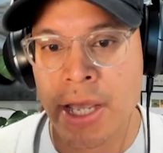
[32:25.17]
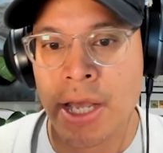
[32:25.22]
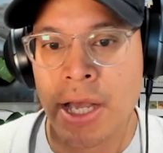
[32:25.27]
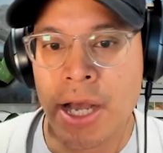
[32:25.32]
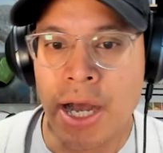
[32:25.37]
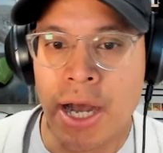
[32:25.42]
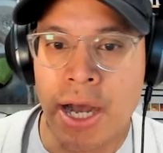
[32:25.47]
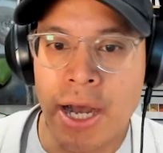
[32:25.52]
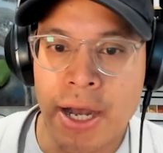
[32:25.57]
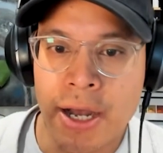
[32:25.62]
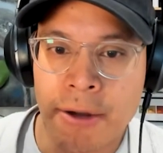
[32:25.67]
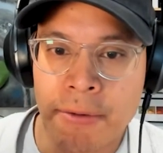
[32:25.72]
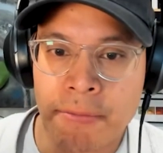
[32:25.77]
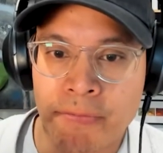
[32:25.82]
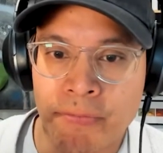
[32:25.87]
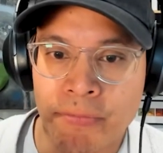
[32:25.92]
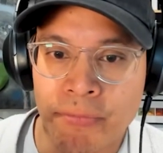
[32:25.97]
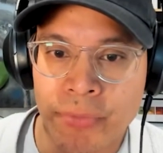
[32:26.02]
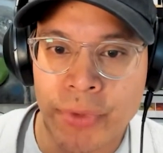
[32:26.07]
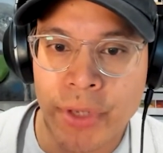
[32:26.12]

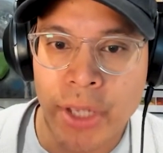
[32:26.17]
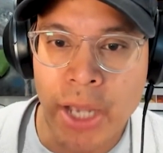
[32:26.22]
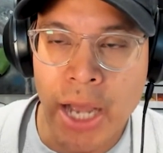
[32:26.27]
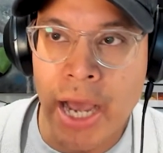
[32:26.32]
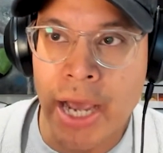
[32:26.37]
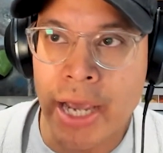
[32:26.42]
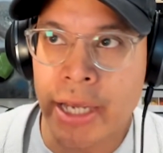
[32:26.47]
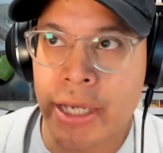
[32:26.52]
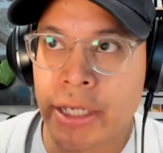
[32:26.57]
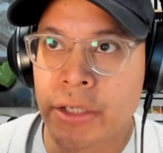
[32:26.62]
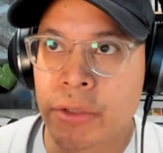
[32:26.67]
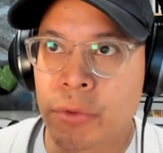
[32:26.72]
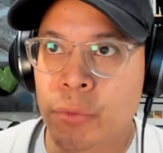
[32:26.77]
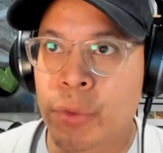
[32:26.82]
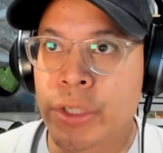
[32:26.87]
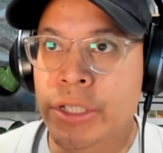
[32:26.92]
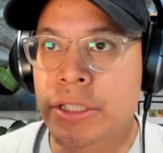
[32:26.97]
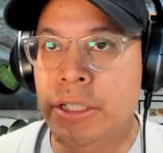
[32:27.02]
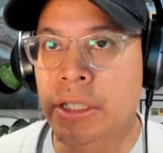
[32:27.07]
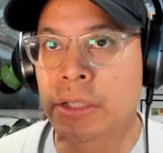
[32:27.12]
I
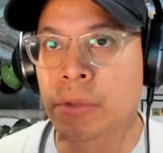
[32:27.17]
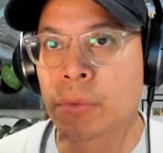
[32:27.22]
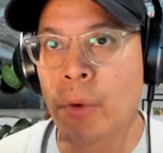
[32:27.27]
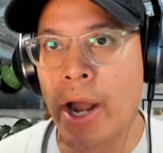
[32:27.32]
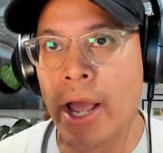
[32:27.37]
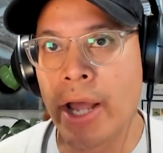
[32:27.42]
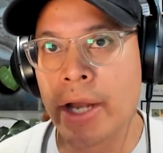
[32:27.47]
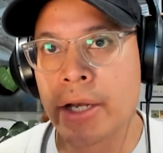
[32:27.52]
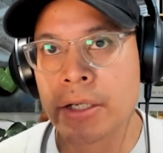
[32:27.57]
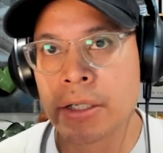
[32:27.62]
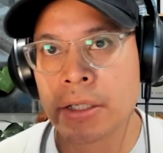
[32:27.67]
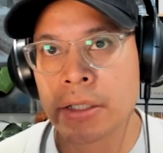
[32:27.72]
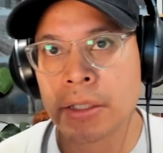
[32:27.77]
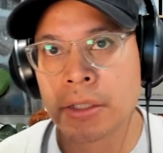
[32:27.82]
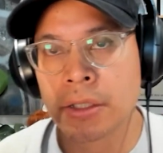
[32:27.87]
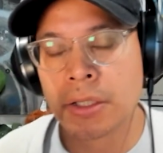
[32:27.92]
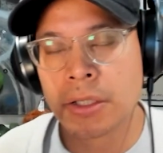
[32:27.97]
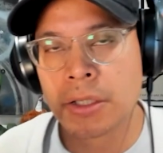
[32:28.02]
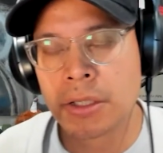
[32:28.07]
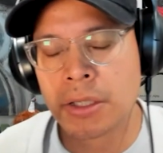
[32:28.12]
recently read
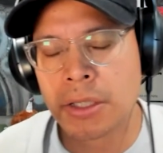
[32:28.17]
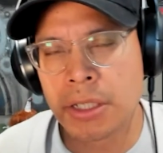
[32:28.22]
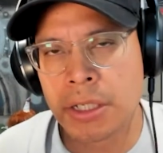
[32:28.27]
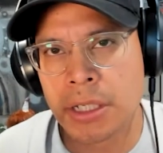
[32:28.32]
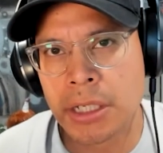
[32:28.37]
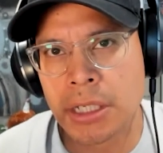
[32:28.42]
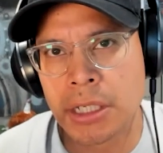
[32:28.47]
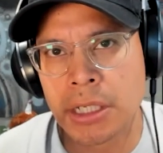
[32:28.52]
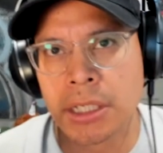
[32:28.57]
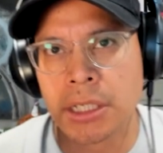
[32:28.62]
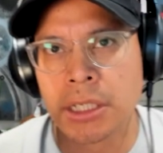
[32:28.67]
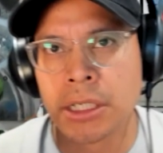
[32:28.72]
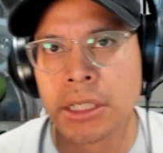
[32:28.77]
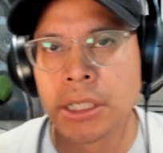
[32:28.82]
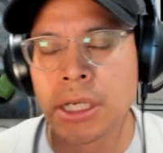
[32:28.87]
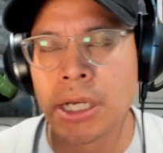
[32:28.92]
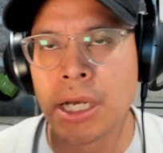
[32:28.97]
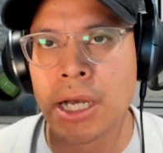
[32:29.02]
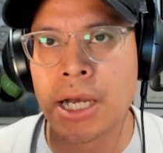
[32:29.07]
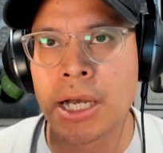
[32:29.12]
the
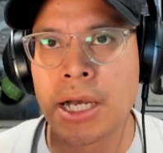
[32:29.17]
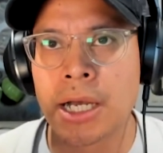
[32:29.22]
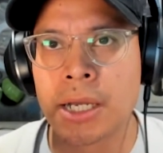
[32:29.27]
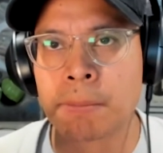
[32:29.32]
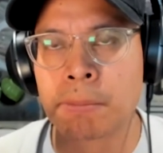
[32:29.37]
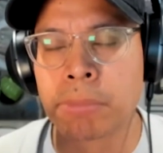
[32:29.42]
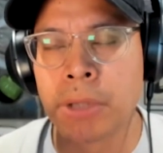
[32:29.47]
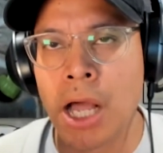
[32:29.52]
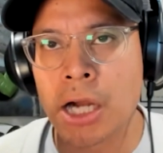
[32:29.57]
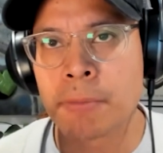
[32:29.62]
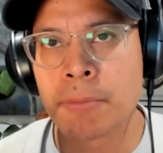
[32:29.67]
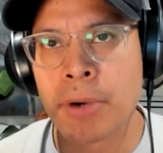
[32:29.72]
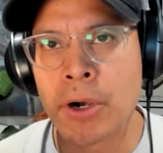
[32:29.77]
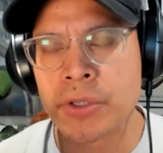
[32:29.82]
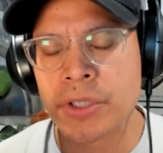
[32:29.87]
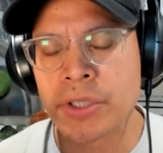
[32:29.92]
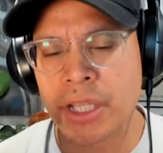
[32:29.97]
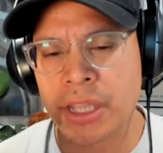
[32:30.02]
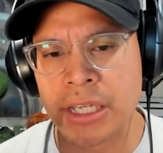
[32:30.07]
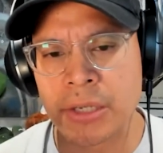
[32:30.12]
blog
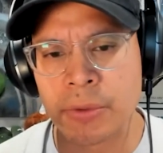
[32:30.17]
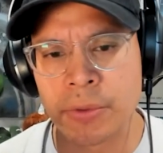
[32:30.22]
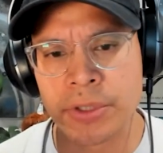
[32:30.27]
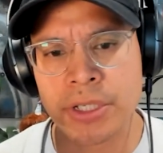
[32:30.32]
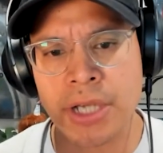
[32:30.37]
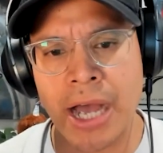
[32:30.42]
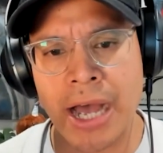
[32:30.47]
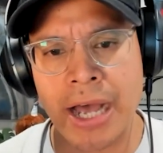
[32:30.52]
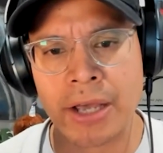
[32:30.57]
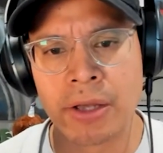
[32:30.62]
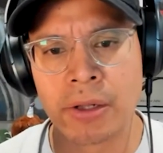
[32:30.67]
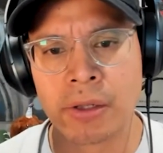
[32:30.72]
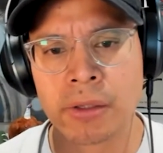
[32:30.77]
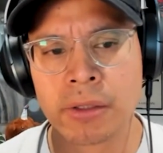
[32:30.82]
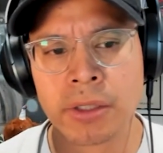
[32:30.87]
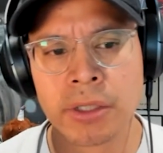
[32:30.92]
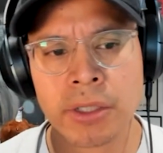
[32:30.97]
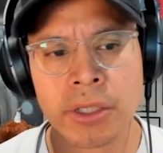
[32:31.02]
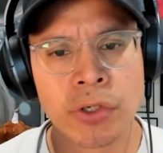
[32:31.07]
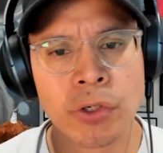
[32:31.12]
post. I think it was Kyle
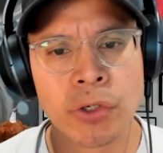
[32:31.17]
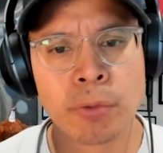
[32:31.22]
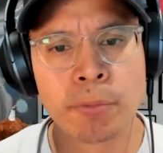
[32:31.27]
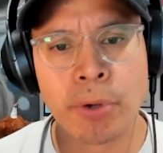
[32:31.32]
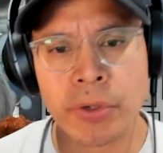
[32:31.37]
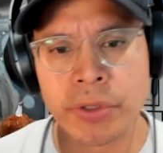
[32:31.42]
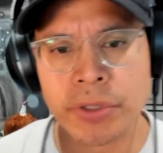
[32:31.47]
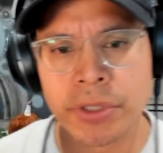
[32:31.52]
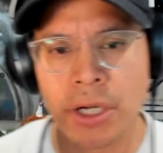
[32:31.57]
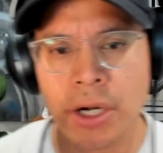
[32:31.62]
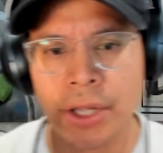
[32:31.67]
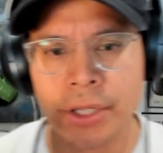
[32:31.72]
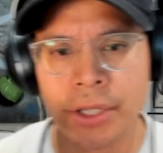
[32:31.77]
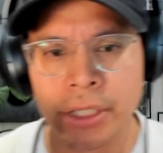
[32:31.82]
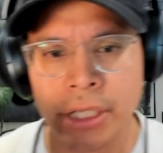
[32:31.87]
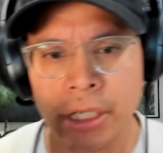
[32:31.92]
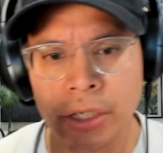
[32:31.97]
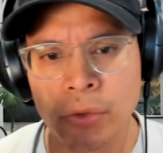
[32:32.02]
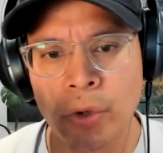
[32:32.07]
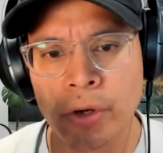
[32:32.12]
who posted it on the
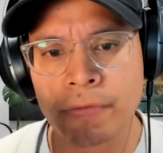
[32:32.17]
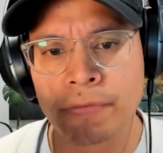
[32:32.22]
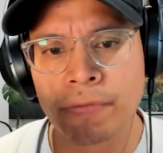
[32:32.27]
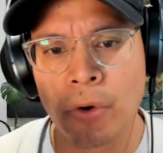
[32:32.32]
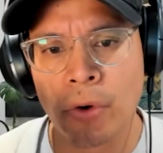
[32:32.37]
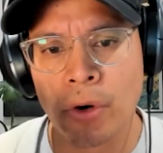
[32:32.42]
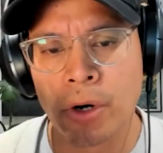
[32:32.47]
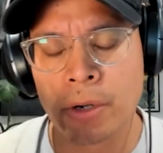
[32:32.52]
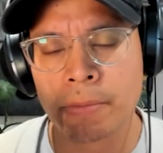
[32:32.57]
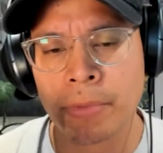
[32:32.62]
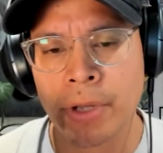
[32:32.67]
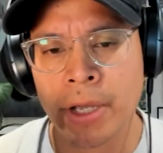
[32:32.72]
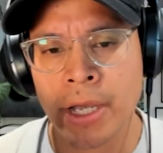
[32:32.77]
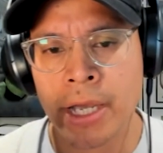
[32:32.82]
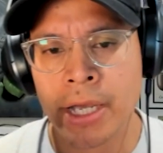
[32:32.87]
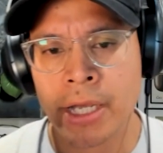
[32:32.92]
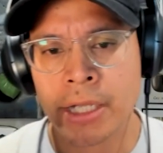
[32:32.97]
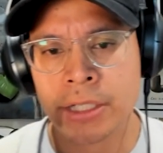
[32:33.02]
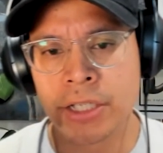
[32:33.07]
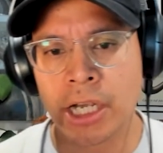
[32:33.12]
Gitcoin forum,
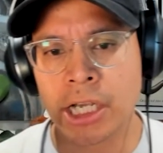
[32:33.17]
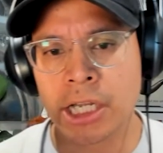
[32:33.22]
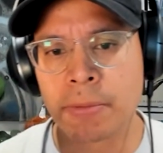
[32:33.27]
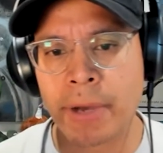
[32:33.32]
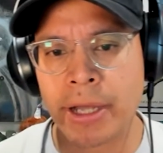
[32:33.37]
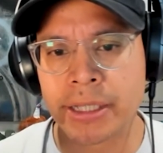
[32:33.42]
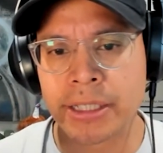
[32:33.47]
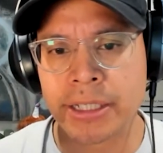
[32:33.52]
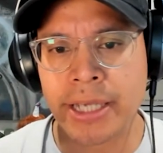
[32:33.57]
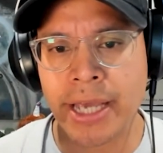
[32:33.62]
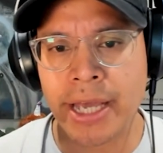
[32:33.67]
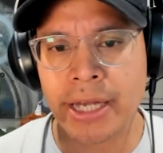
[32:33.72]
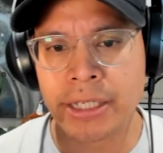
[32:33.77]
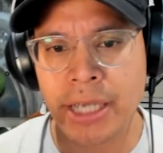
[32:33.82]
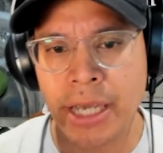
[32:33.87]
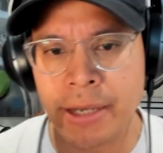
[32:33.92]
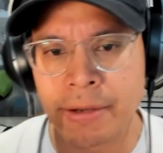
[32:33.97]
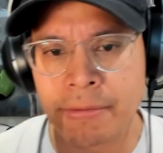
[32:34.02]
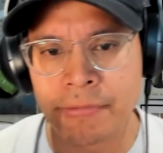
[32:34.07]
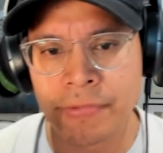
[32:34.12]
talking about the end
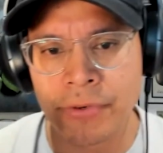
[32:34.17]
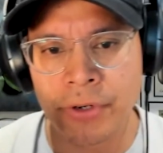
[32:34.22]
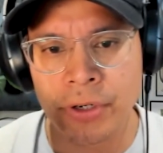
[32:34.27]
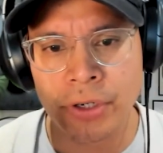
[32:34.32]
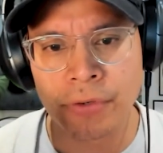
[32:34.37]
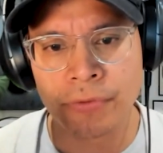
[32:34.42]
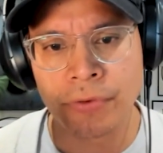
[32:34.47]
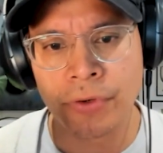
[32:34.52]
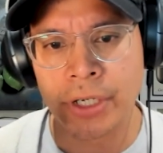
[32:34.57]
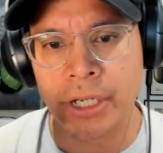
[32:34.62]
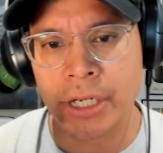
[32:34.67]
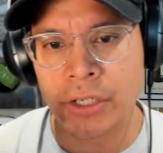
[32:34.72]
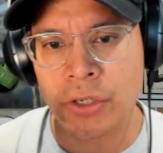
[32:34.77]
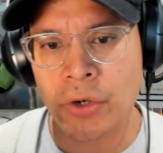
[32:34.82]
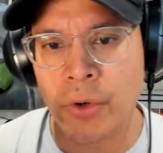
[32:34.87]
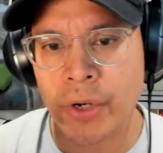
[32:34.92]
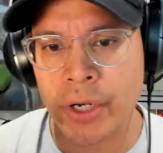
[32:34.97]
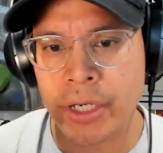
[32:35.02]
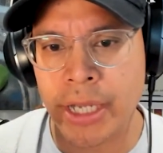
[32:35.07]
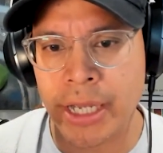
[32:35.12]
game for
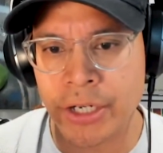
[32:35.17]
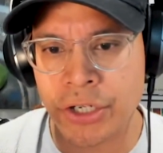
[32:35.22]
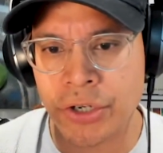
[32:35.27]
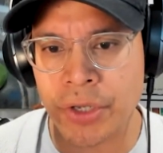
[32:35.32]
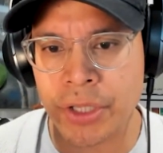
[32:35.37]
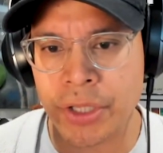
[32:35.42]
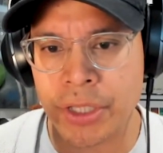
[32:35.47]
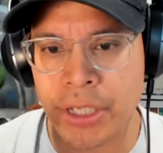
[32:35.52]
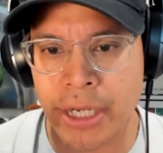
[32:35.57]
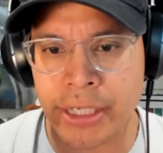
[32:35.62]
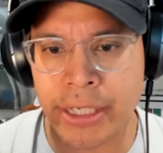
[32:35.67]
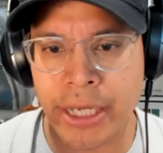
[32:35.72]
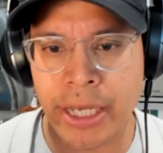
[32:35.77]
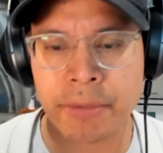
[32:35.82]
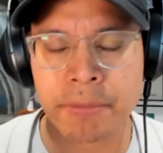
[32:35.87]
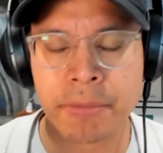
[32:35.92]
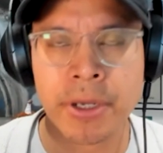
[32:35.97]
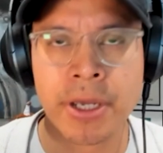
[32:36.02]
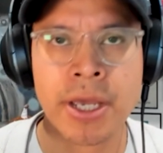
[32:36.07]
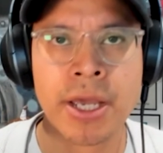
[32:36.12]
Gitcoin, entering the end
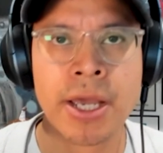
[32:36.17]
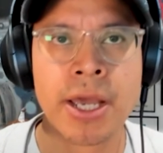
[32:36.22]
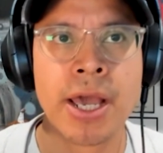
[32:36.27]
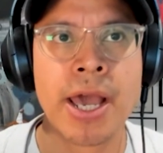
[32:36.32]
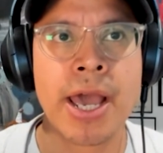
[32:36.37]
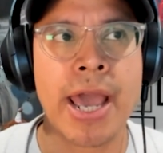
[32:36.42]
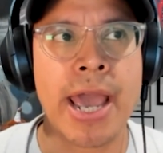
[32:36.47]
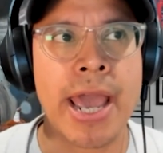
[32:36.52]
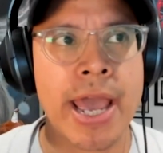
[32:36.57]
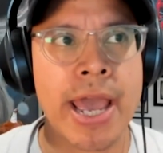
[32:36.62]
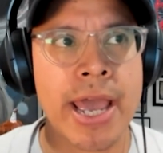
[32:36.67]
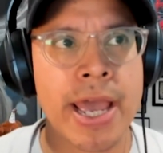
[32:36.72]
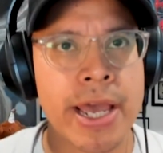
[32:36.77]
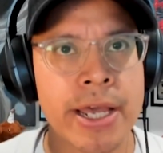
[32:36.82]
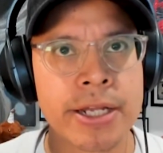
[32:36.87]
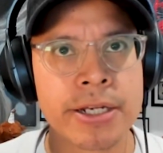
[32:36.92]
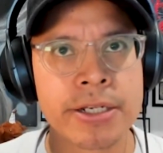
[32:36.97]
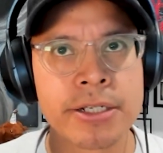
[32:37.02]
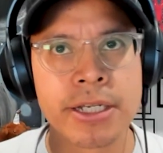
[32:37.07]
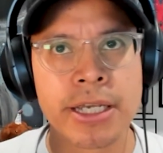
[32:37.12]
game.
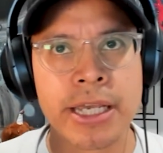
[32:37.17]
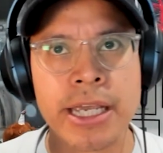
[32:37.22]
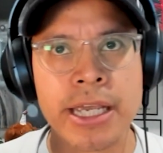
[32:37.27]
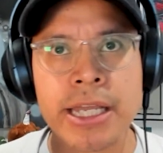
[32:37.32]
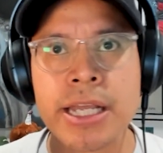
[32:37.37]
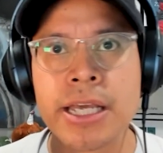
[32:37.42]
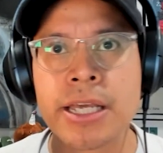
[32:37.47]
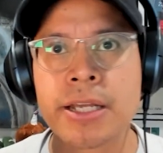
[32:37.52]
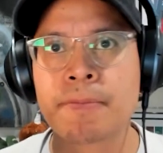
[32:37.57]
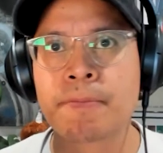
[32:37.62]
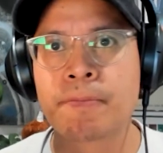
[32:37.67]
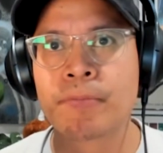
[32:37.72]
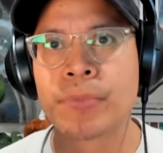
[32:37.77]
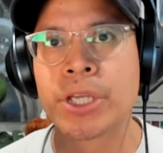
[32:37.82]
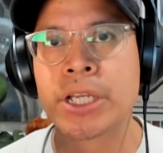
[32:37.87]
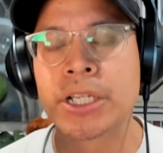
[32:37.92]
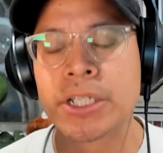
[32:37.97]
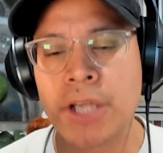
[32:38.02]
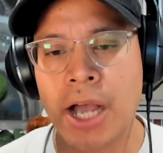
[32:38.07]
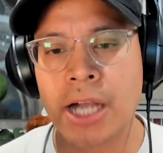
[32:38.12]
And in it,
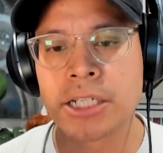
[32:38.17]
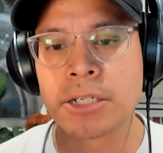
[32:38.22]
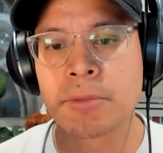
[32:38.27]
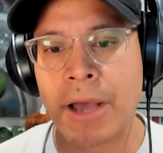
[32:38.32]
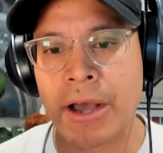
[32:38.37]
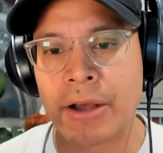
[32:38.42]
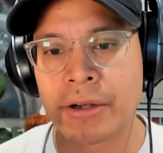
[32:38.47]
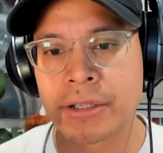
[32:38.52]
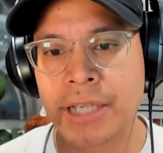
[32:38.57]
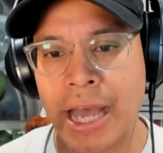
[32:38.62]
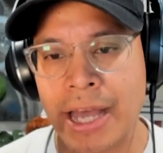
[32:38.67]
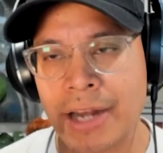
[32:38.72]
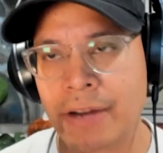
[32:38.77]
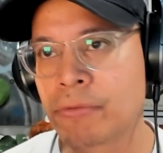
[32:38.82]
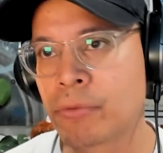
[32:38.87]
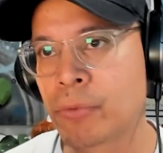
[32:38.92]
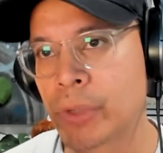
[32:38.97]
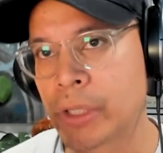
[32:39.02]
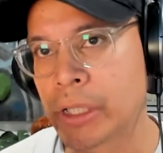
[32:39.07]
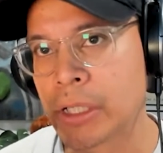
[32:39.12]
he talked about kind
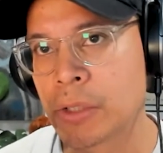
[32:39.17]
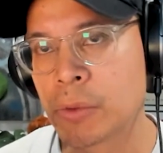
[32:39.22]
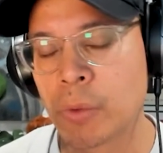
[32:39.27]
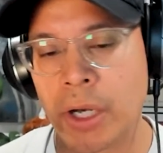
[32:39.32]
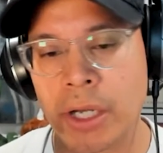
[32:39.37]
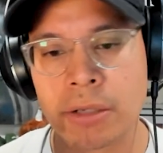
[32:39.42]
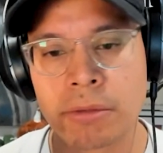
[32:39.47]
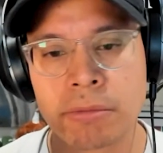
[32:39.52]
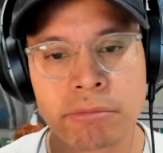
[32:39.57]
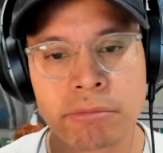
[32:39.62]
of really what